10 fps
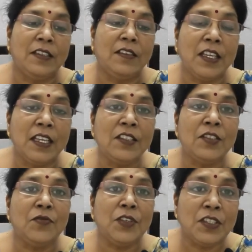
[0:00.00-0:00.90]
The
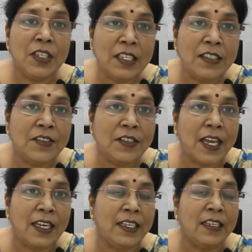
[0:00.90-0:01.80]
things which he is
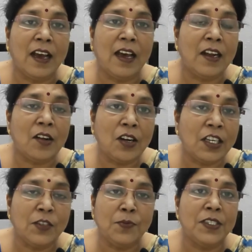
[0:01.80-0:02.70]
telling are
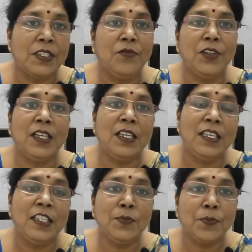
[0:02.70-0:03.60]
not
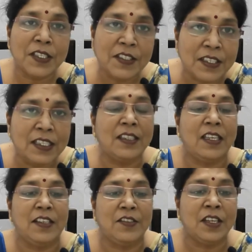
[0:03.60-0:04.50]
specifically his personal
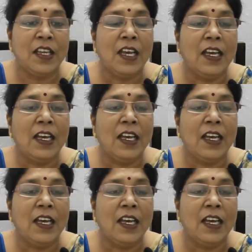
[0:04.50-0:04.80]
things.